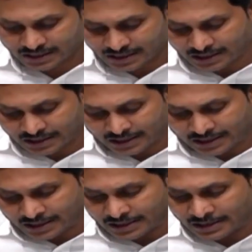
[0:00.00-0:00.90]

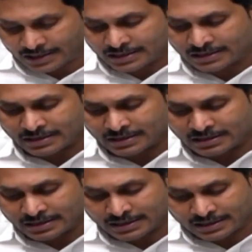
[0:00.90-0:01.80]
(silence)